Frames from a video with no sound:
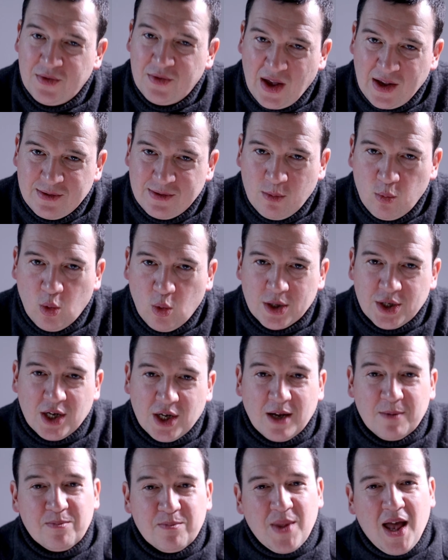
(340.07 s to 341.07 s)
Thanks for
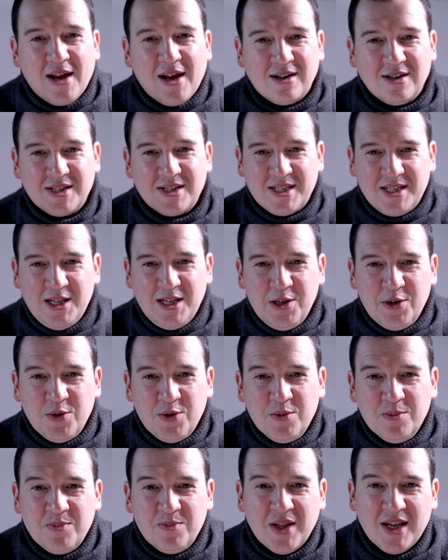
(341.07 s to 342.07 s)
watching, and I'll see
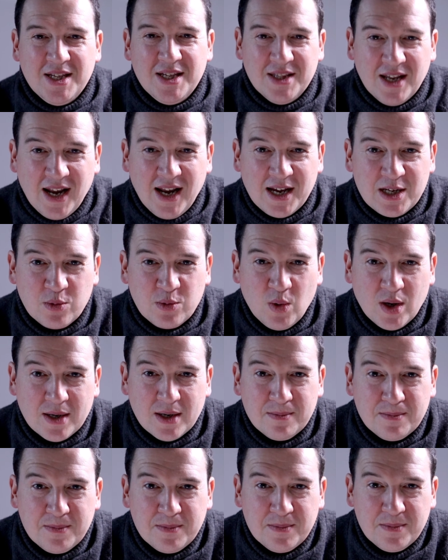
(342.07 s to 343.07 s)
you in the next
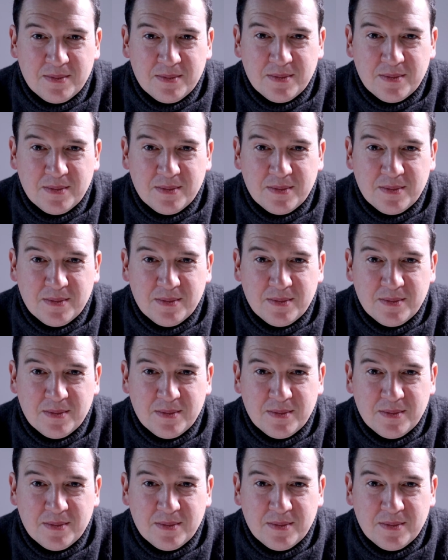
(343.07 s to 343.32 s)
one.